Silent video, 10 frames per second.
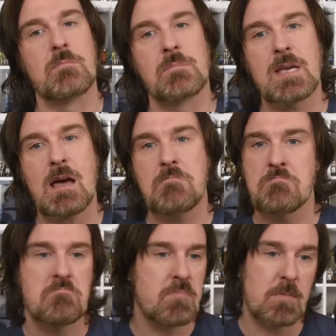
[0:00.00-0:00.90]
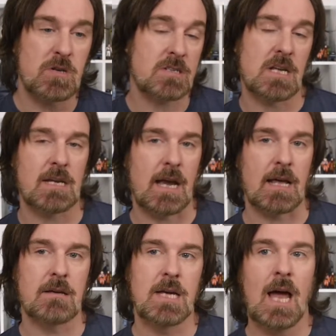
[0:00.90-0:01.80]
Yeah, people just didn't get
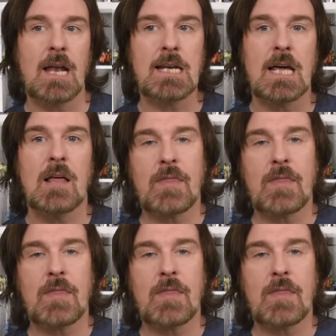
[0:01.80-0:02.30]
it. And